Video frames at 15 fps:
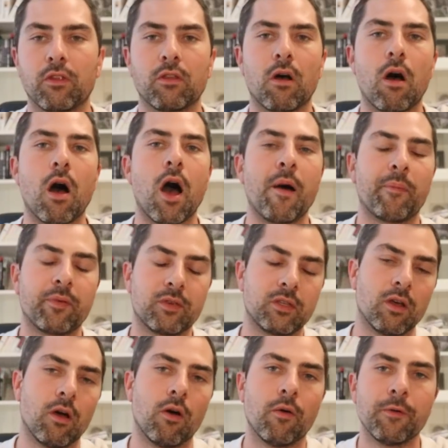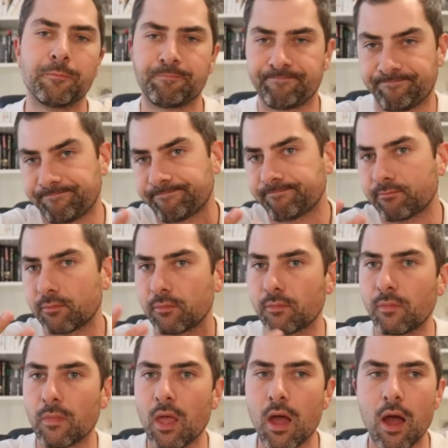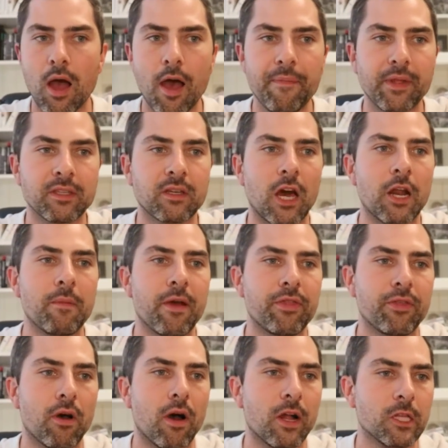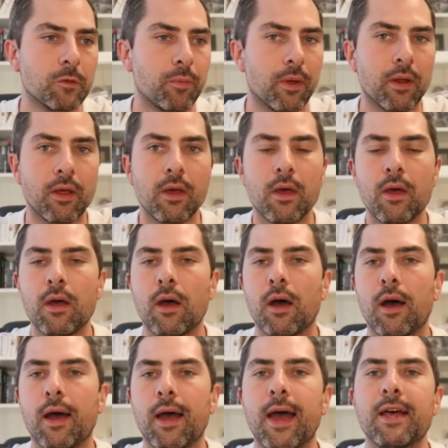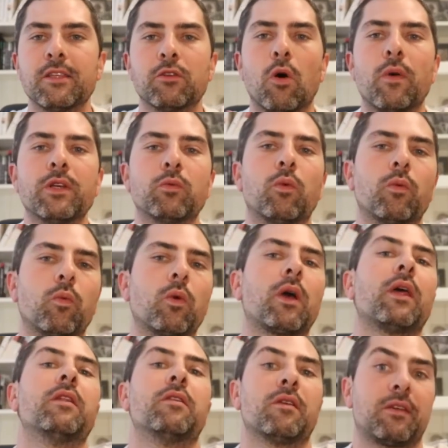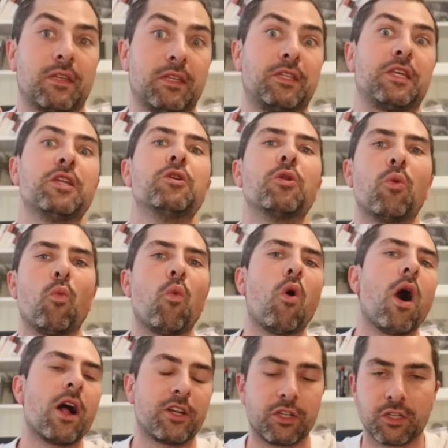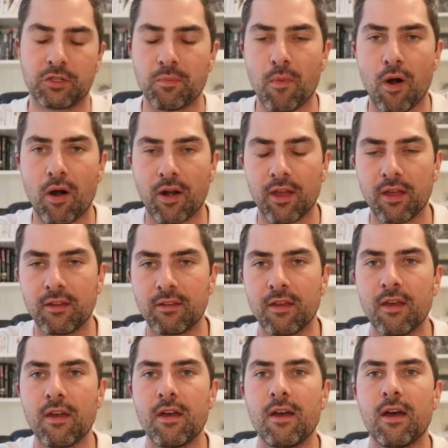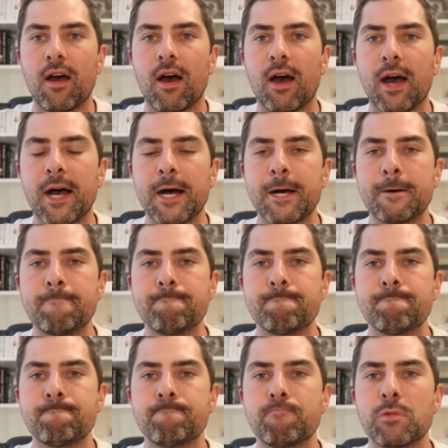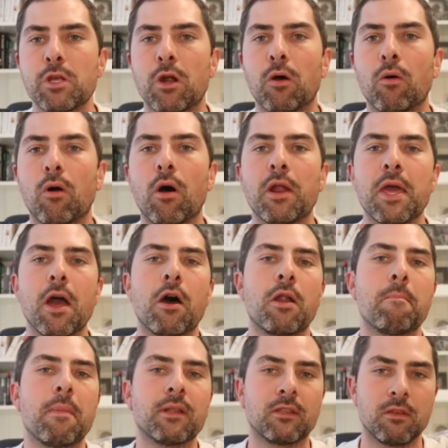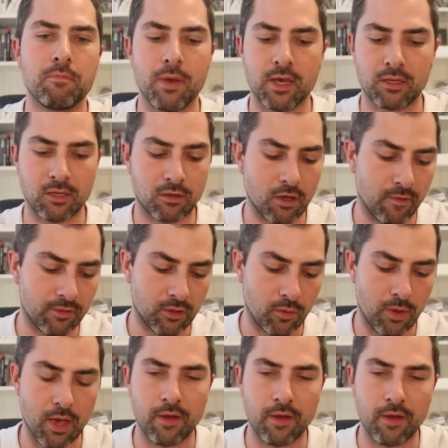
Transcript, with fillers: the top. So uh, that's kind of my thoughts. But uh, as always, we'll, we'll, kind of continue to watch this market, um, you know, on a, on a monthly basis. Obviously, we